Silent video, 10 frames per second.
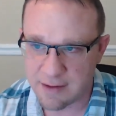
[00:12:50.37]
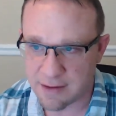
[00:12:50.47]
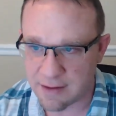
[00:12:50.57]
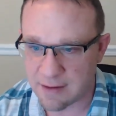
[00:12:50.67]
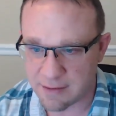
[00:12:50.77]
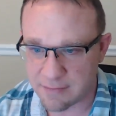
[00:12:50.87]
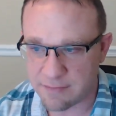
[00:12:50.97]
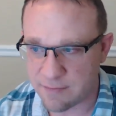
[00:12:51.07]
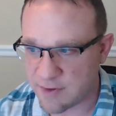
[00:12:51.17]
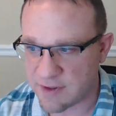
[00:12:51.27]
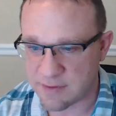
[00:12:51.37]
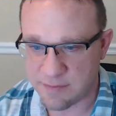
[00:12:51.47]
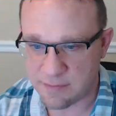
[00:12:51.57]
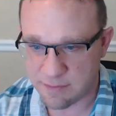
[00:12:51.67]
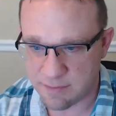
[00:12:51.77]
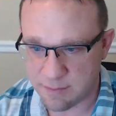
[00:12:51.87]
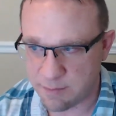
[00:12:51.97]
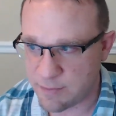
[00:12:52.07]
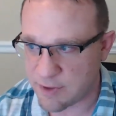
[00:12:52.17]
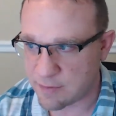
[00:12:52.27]
they're going to
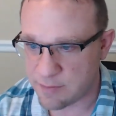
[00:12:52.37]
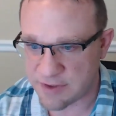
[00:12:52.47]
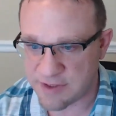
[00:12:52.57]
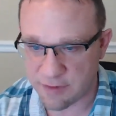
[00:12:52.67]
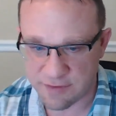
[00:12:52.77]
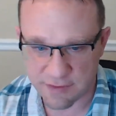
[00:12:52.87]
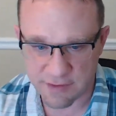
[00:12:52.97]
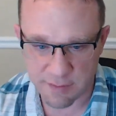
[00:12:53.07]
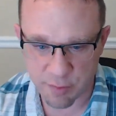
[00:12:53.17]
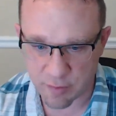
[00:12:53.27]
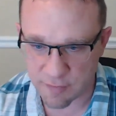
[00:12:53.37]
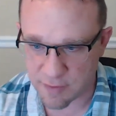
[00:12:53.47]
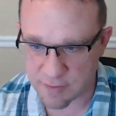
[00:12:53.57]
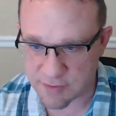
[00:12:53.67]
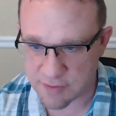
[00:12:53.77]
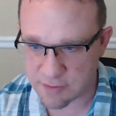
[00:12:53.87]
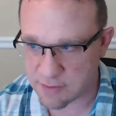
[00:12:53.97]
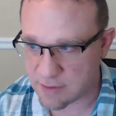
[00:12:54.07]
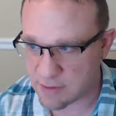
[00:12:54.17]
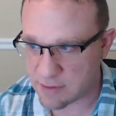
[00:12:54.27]
continue to improve those
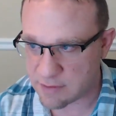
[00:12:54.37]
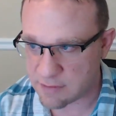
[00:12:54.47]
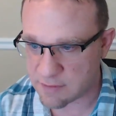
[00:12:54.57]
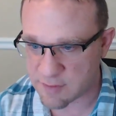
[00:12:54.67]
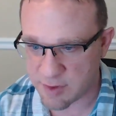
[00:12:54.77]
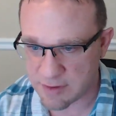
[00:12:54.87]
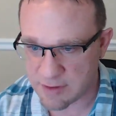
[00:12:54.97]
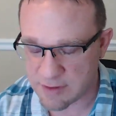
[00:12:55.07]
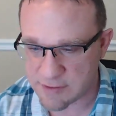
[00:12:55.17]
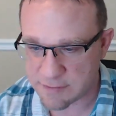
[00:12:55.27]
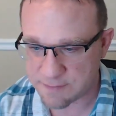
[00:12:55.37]
abilities.